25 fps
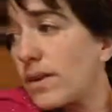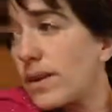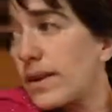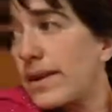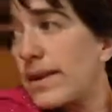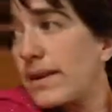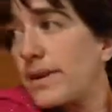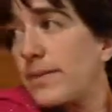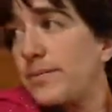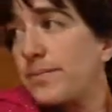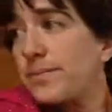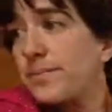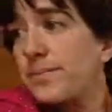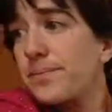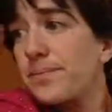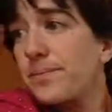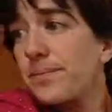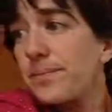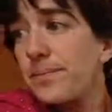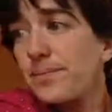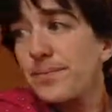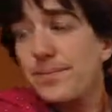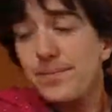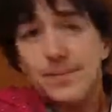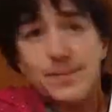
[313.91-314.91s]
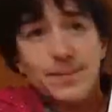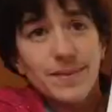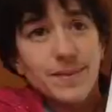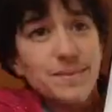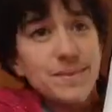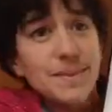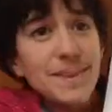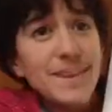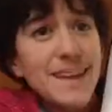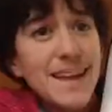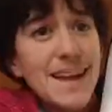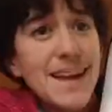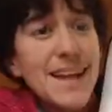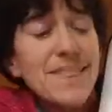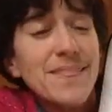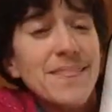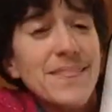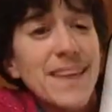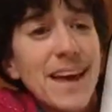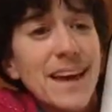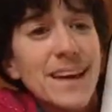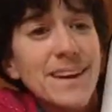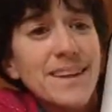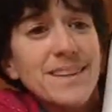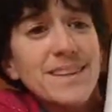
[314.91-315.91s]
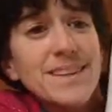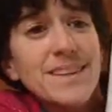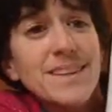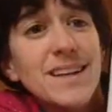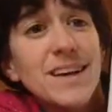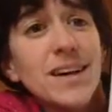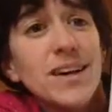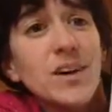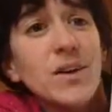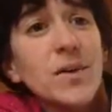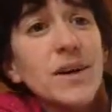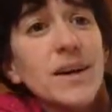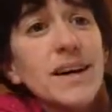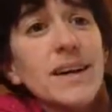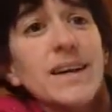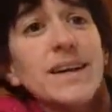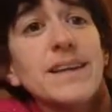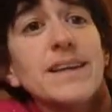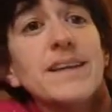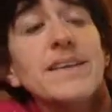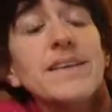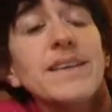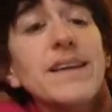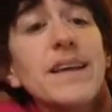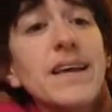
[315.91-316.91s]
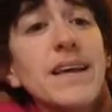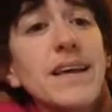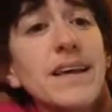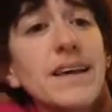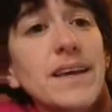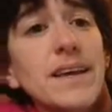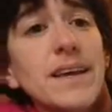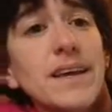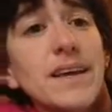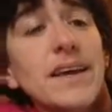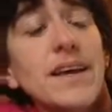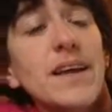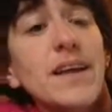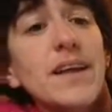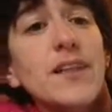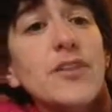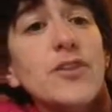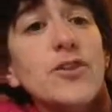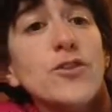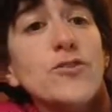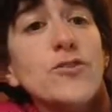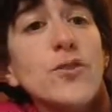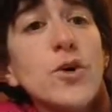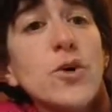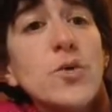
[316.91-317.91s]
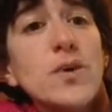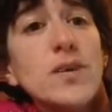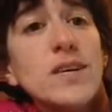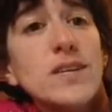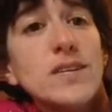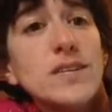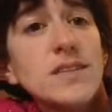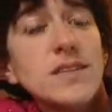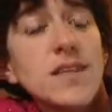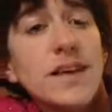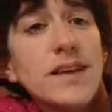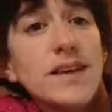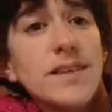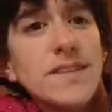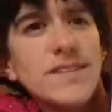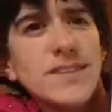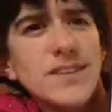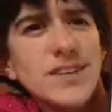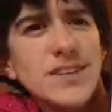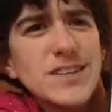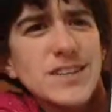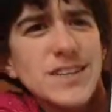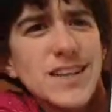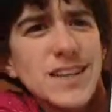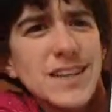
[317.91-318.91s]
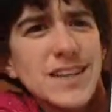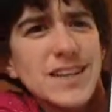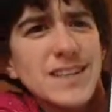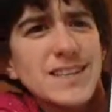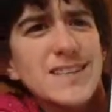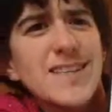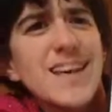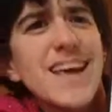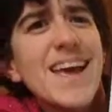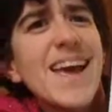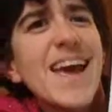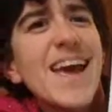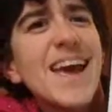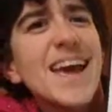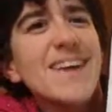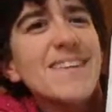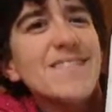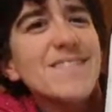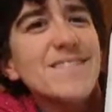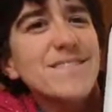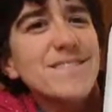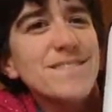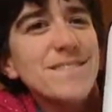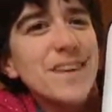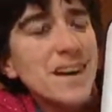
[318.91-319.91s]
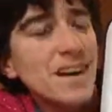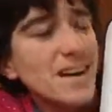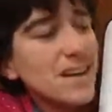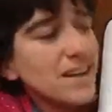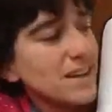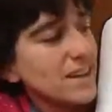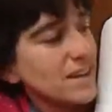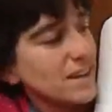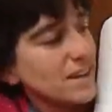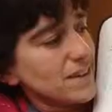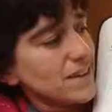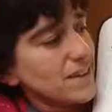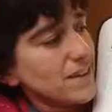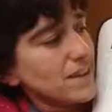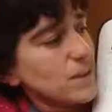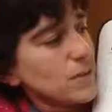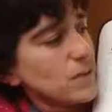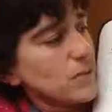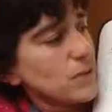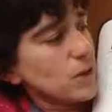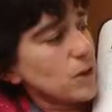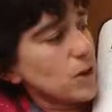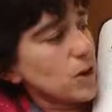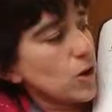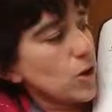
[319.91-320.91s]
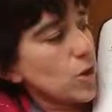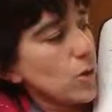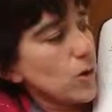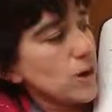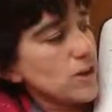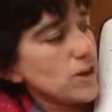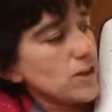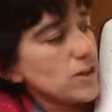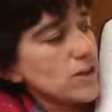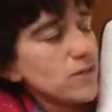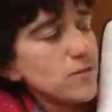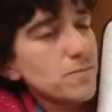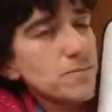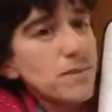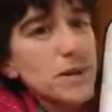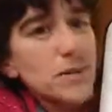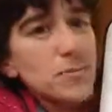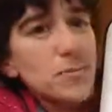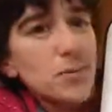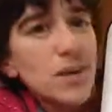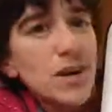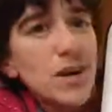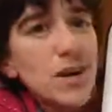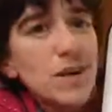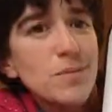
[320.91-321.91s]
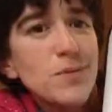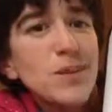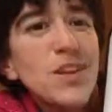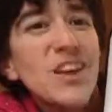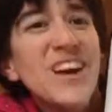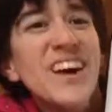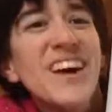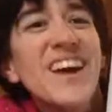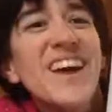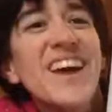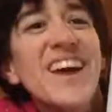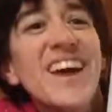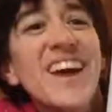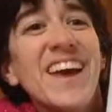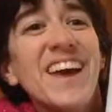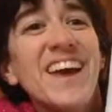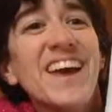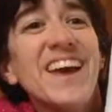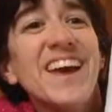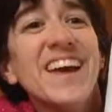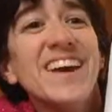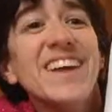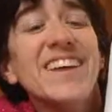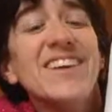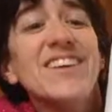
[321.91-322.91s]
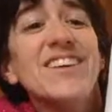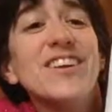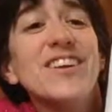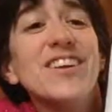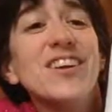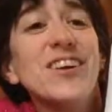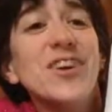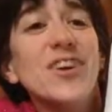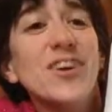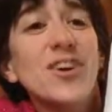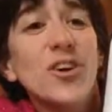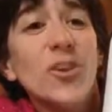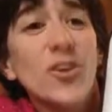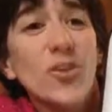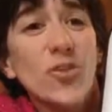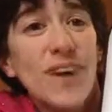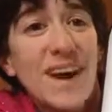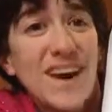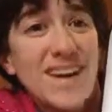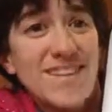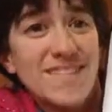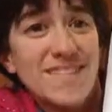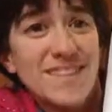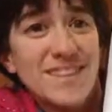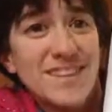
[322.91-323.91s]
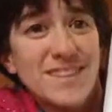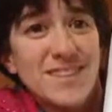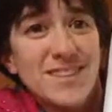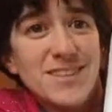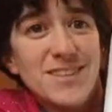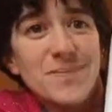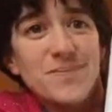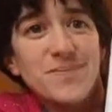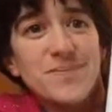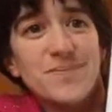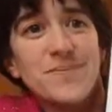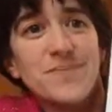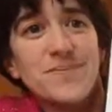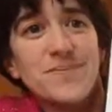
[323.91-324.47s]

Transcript: Okay. And that is how I can take the focus and a vertex and find the equation of my parabola and graph it.